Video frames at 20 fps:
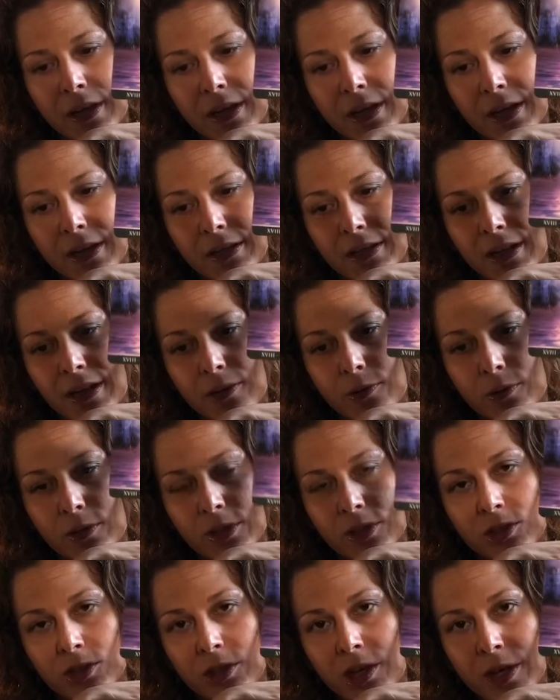And now
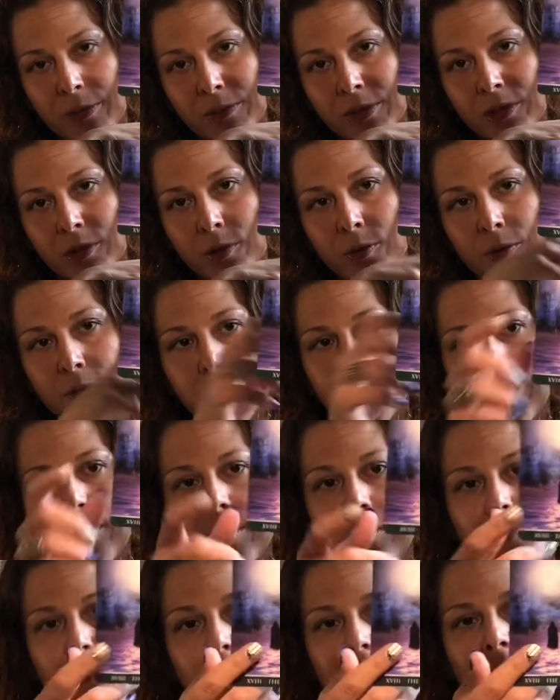it's time to go
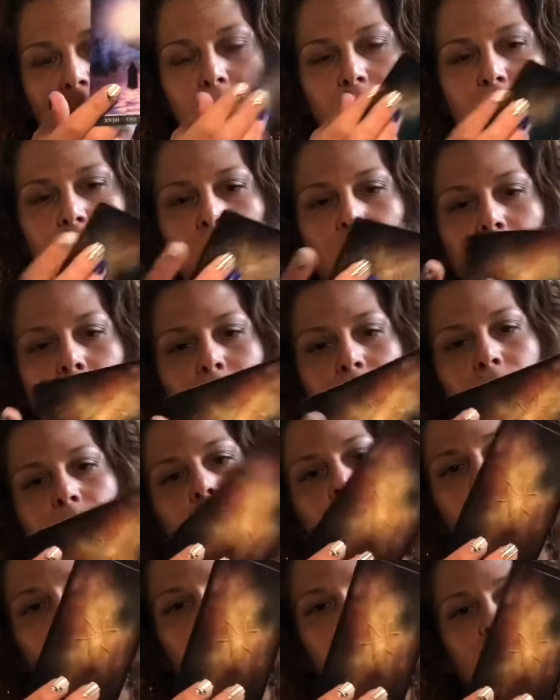within, because it's time to
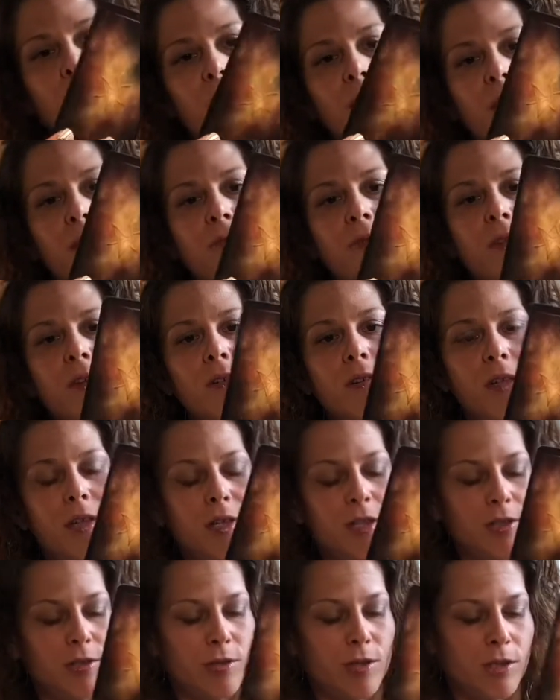go within, and I feel
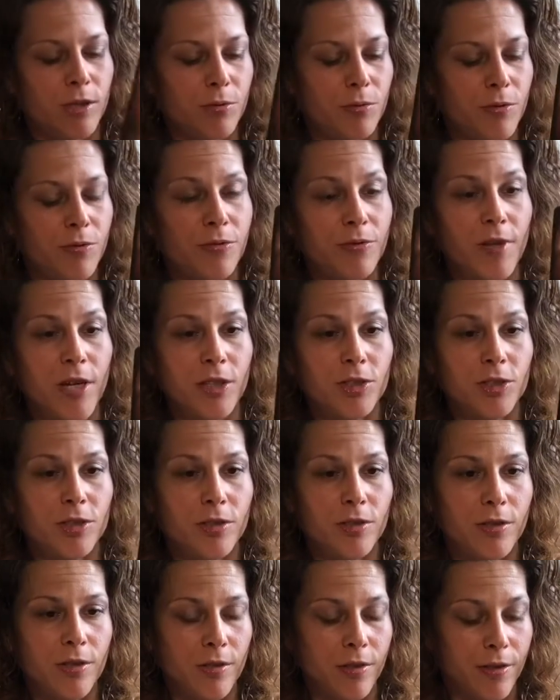like it's
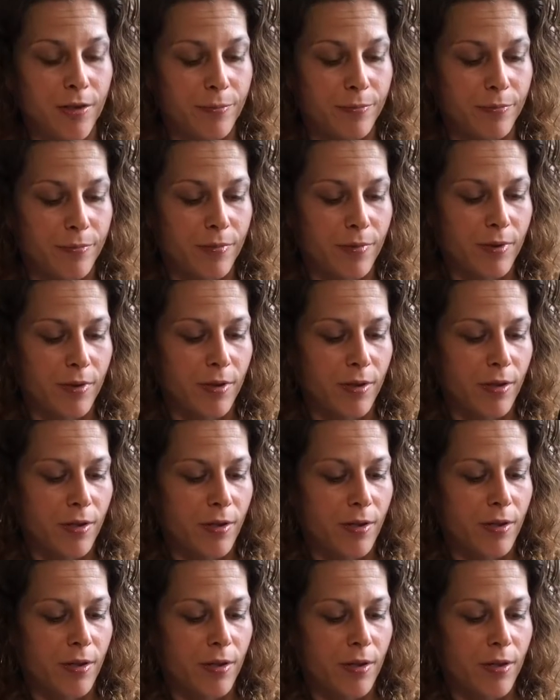reflection time.
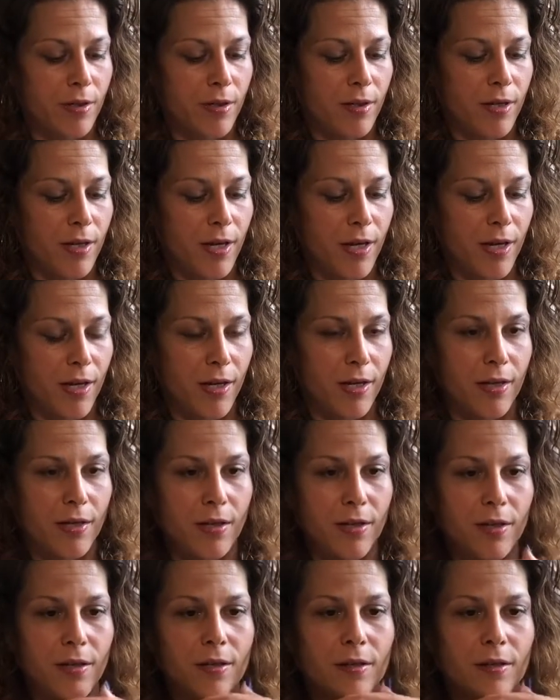And